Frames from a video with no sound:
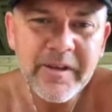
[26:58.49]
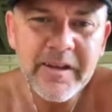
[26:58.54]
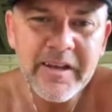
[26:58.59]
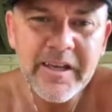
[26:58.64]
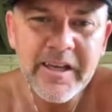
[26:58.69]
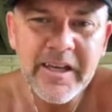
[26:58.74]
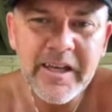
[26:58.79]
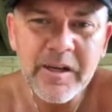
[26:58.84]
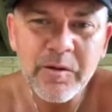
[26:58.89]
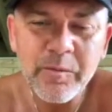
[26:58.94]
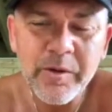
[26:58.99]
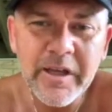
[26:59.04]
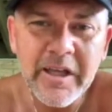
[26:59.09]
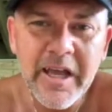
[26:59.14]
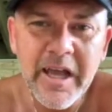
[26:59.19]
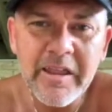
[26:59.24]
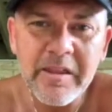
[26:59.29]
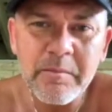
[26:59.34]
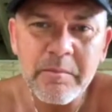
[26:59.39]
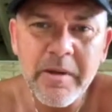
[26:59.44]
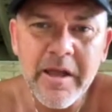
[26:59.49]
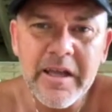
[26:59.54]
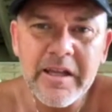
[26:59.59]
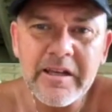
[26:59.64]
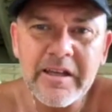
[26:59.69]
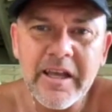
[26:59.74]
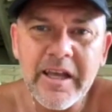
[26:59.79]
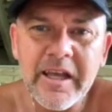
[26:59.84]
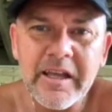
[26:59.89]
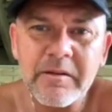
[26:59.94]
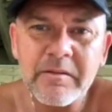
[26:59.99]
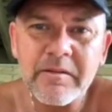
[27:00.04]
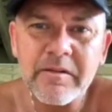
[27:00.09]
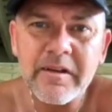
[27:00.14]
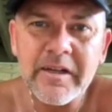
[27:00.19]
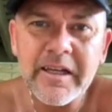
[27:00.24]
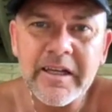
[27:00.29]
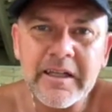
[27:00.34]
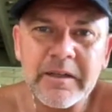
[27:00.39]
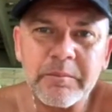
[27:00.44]
and we gather men,
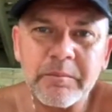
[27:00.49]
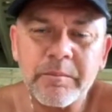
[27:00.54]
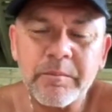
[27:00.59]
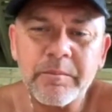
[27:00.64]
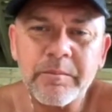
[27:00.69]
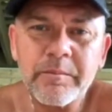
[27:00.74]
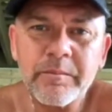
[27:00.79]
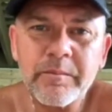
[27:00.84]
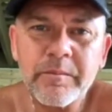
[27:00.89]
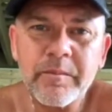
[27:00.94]
and